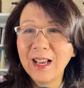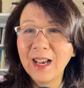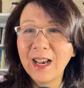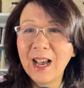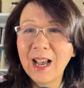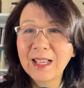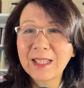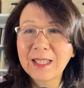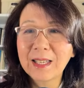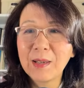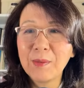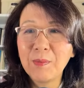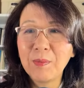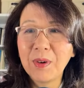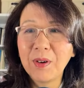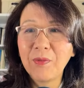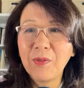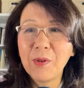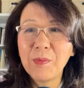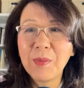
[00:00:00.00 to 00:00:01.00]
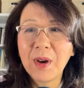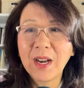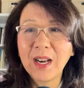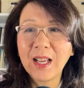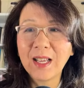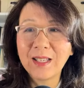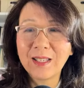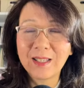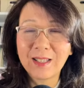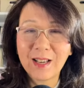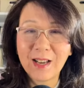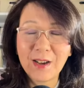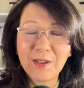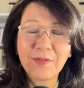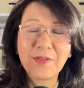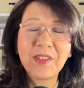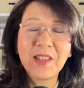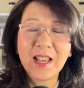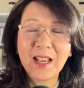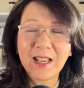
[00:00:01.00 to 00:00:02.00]
Asking for money is
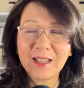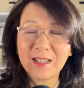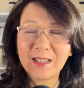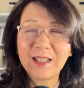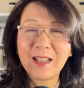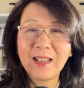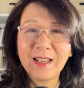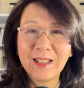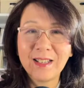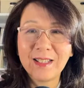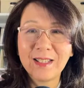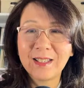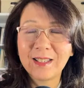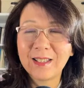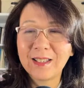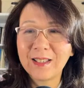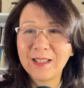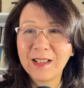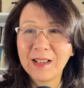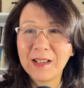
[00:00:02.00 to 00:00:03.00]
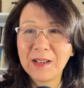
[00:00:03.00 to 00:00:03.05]
tough. Yes, it is.